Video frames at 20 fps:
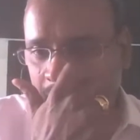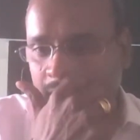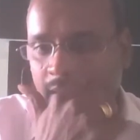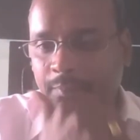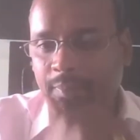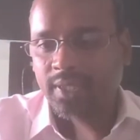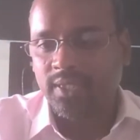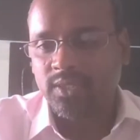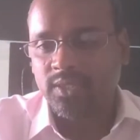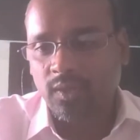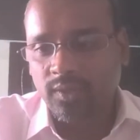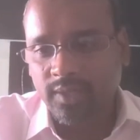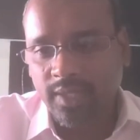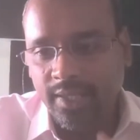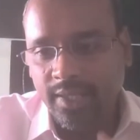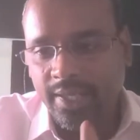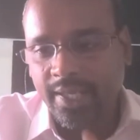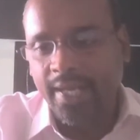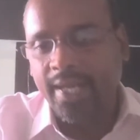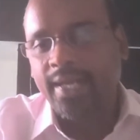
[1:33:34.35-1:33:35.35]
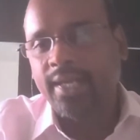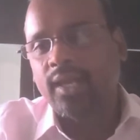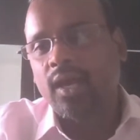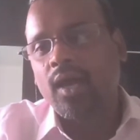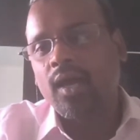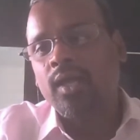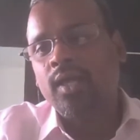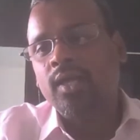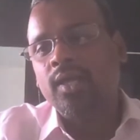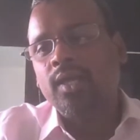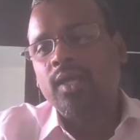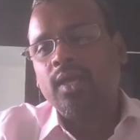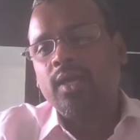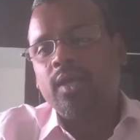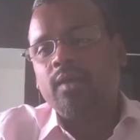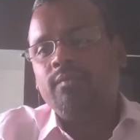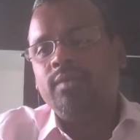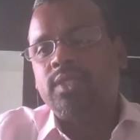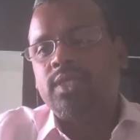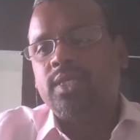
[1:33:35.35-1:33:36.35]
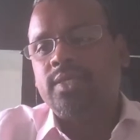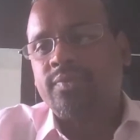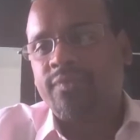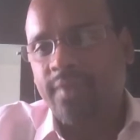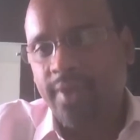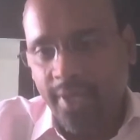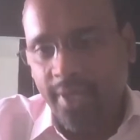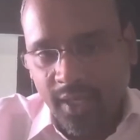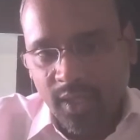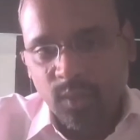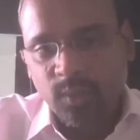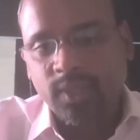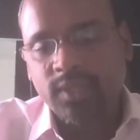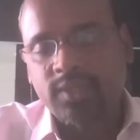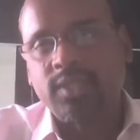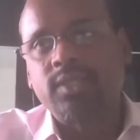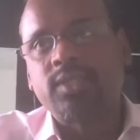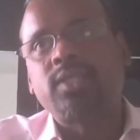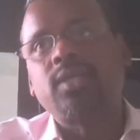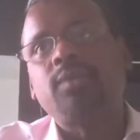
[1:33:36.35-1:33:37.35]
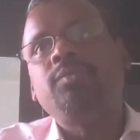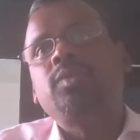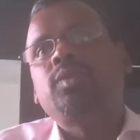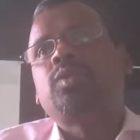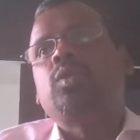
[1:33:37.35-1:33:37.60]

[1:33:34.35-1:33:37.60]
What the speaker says: Depends on the data which is fed into the system.